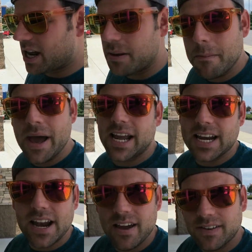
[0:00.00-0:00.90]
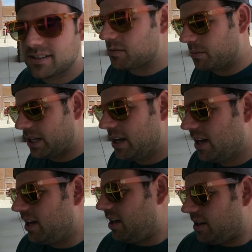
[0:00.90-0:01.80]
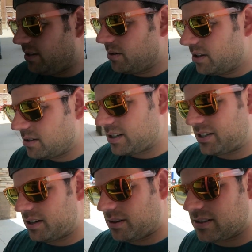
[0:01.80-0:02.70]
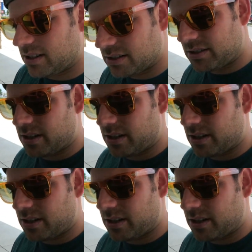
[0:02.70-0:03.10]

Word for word: And Megan Davis will be doing those like she always does.